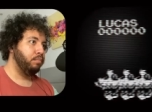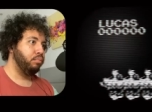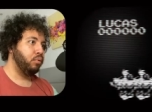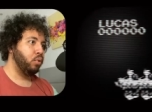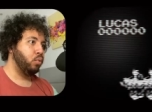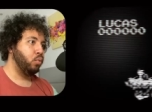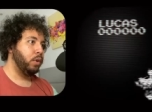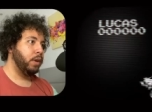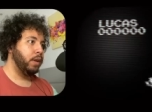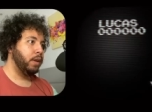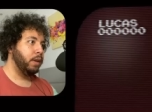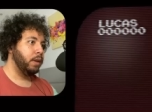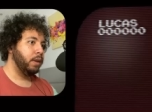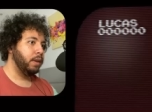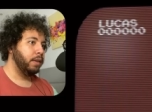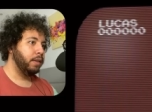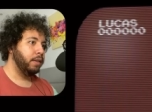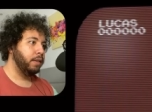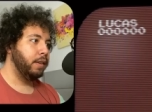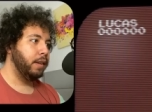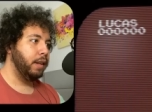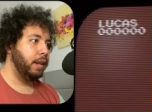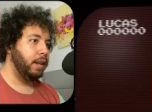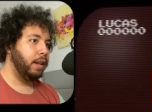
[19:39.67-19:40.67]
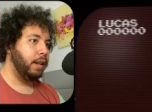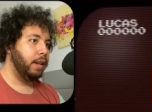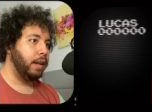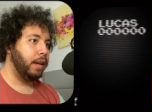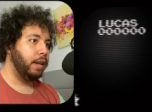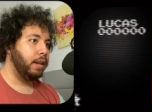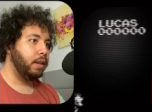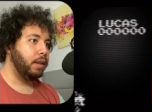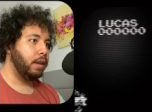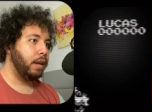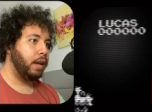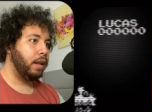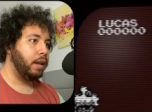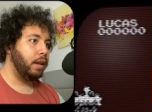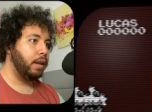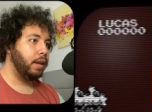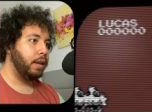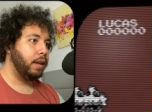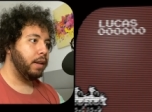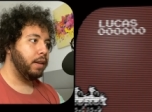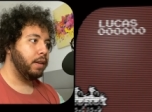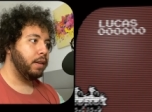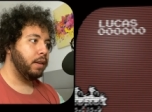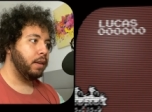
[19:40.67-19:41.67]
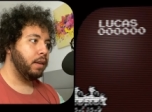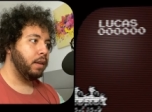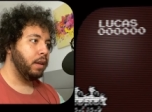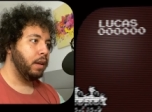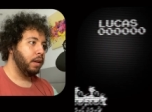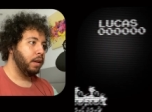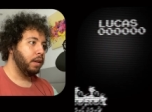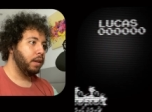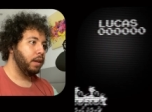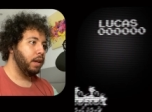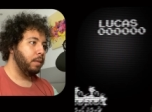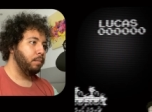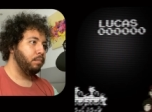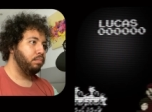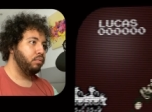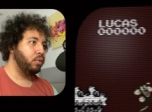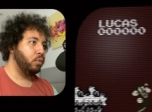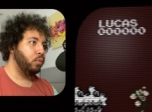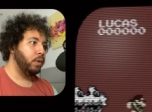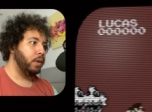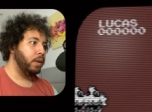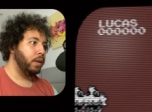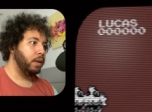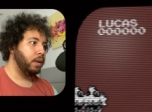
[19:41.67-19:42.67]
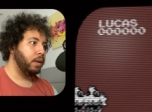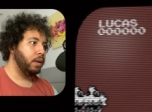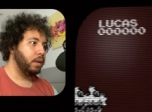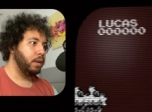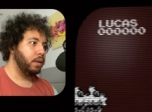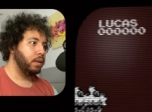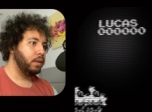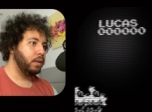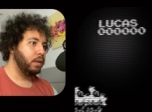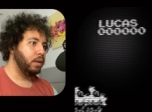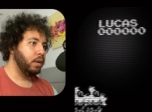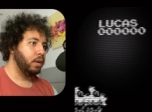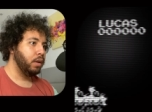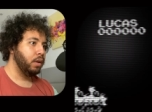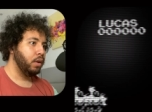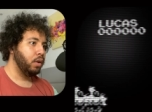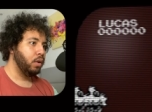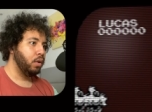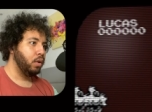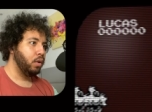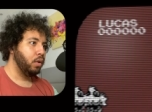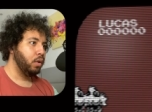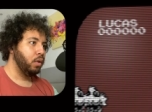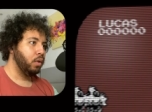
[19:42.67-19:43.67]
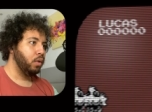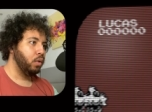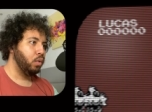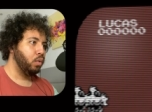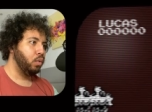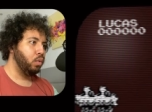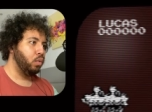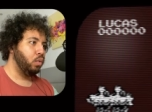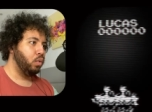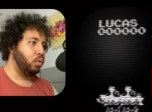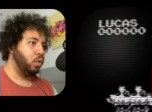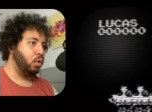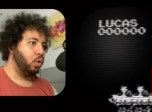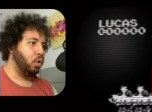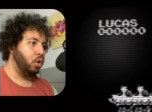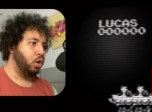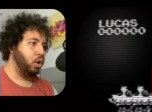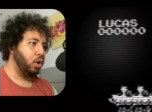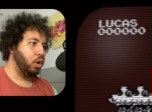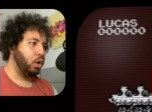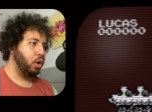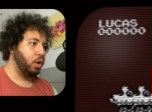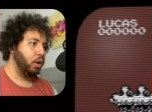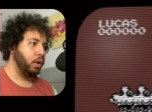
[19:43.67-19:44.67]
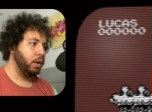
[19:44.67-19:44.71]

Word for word: broken. See you later, alligator. Get broken. Oh.